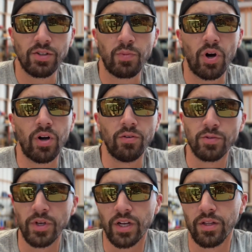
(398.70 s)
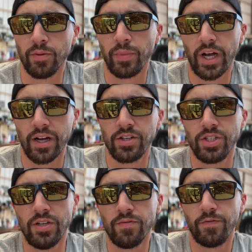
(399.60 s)
part, was making the
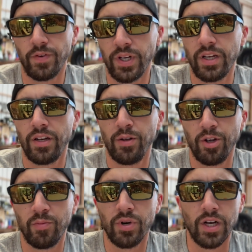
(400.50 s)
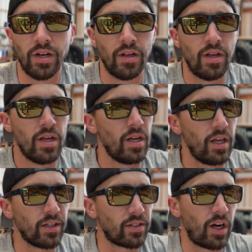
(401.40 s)
packaging fit, but
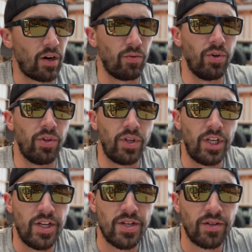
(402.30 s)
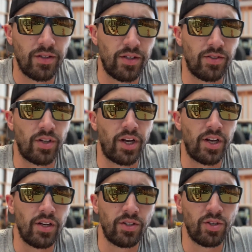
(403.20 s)
it's not really
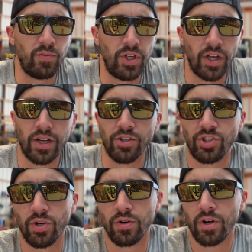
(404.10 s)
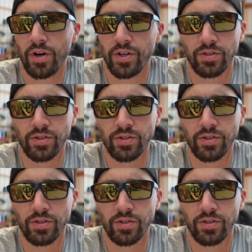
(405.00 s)
designed to be like a show car.